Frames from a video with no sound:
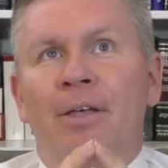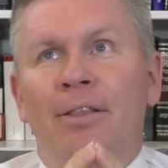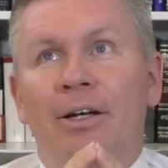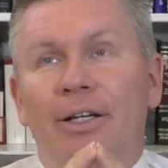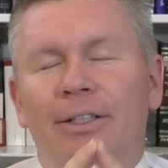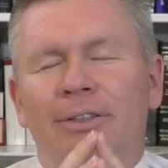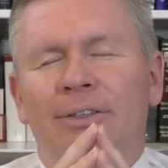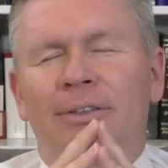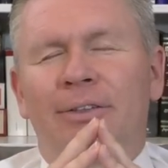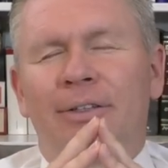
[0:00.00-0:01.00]
There is
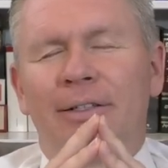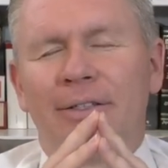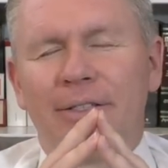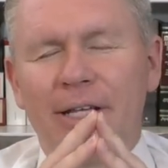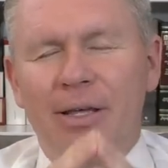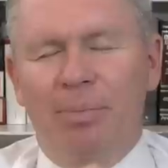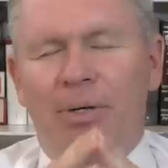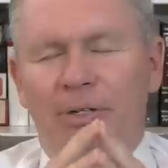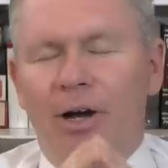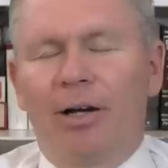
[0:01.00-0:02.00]
deep
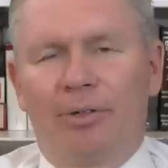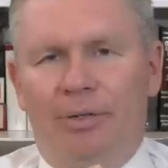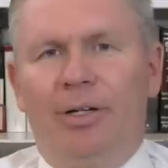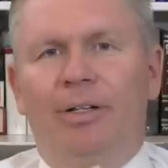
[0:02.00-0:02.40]
doctrine,